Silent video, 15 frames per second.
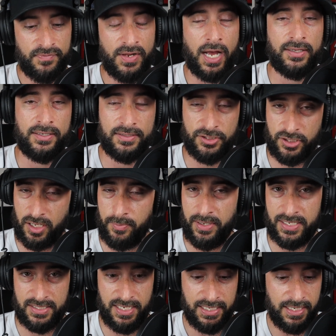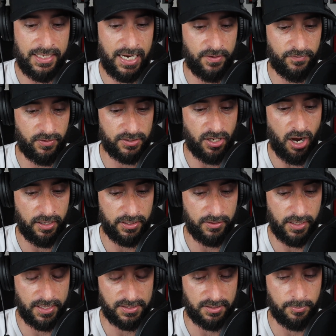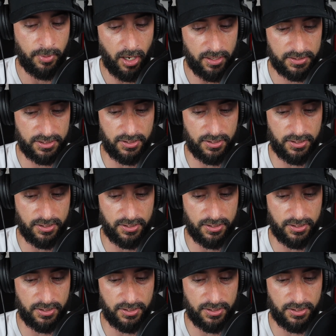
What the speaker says: I think this could be a sneaky game for Tonyan against the Bucs.